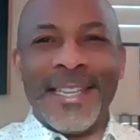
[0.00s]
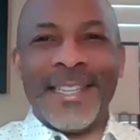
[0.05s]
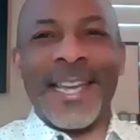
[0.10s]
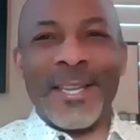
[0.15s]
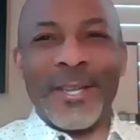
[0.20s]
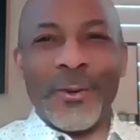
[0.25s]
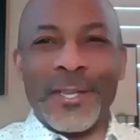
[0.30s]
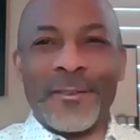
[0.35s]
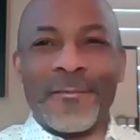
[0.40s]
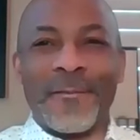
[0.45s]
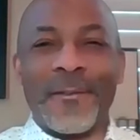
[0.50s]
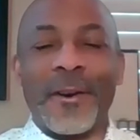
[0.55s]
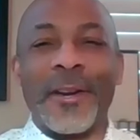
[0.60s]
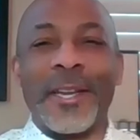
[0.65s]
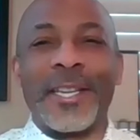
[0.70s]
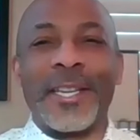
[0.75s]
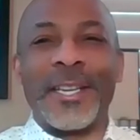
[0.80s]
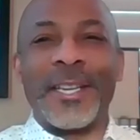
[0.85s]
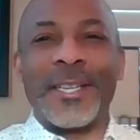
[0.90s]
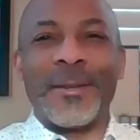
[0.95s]
Thank you. It's
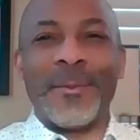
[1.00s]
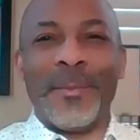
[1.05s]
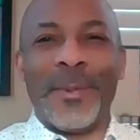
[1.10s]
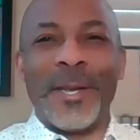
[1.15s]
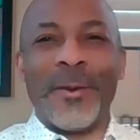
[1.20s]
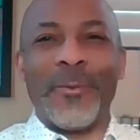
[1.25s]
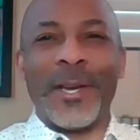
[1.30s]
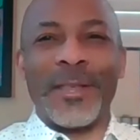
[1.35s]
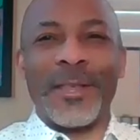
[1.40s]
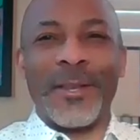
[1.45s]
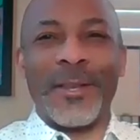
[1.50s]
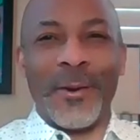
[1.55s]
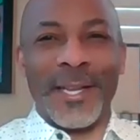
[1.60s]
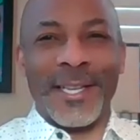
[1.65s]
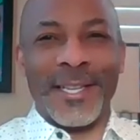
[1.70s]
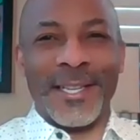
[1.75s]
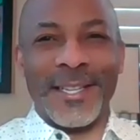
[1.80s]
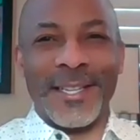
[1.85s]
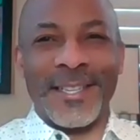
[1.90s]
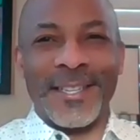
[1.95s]
very good to be with you
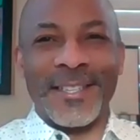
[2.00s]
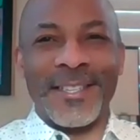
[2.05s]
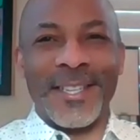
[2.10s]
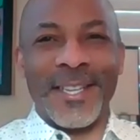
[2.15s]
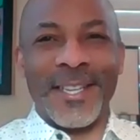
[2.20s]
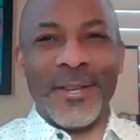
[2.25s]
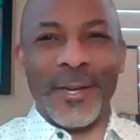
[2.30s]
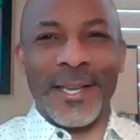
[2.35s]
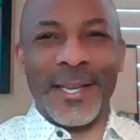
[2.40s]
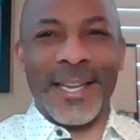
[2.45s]
and good to see you